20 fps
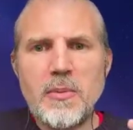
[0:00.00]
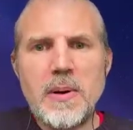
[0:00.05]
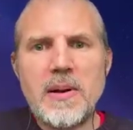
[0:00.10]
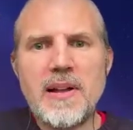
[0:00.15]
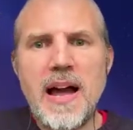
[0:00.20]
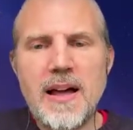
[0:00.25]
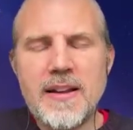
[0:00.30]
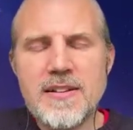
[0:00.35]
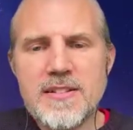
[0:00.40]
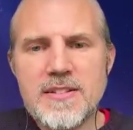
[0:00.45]

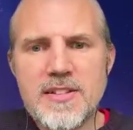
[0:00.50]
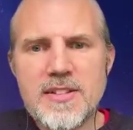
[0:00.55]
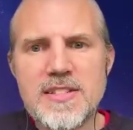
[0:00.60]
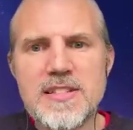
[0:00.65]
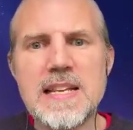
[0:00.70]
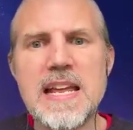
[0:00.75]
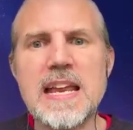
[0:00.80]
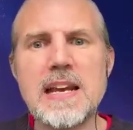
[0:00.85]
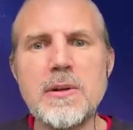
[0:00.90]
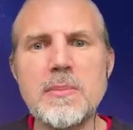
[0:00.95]
We're
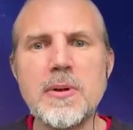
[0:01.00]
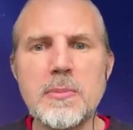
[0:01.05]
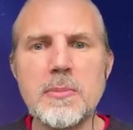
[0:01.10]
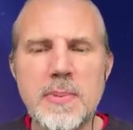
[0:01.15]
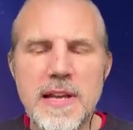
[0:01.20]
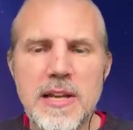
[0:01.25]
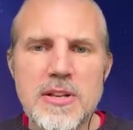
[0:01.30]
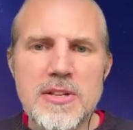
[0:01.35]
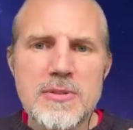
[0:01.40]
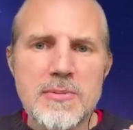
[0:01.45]
unsustainable
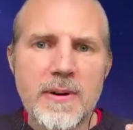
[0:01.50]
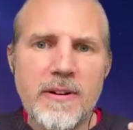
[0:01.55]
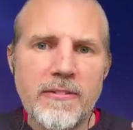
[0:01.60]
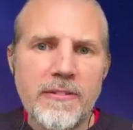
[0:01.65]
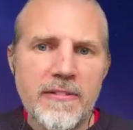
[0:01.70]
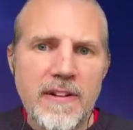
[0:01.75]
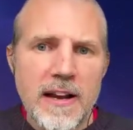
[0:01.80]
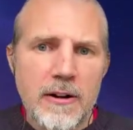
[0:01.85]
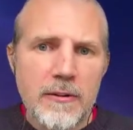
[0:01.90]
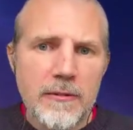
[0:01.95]
because we're
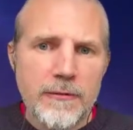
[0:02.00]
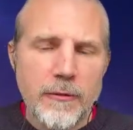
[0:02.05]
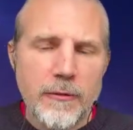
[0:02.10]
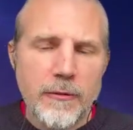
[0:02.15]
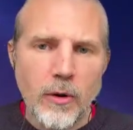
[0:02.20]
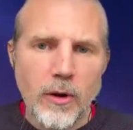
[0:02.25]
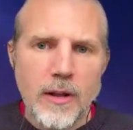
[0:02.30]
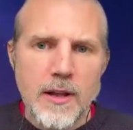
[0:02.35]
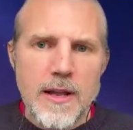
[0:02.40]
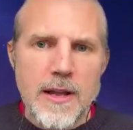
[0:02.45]

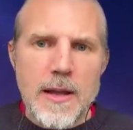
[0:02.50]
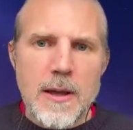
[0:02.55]
fearful.